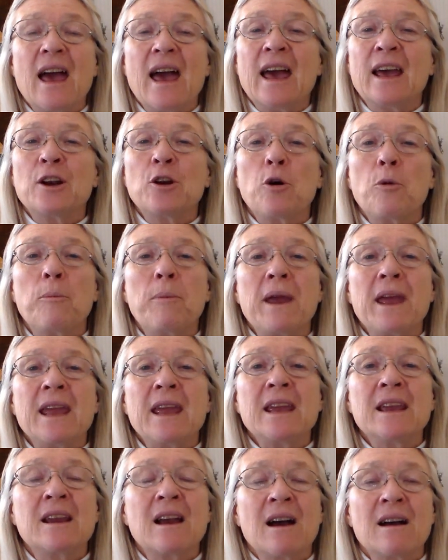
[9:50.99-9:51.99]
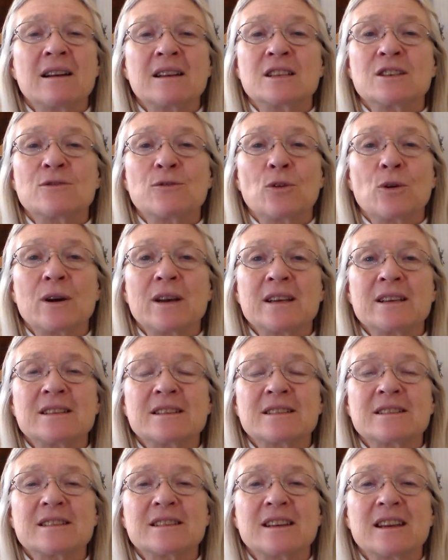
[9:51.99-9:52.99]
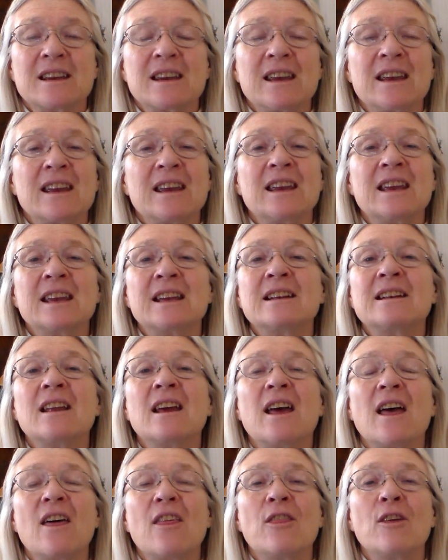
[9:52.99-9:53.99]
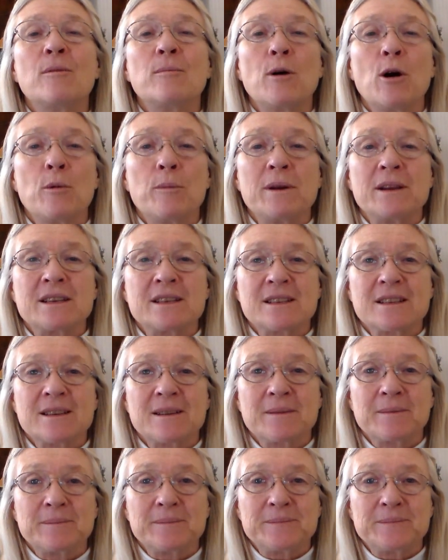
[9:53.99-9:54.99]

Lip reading: and obey God's voice in the moment.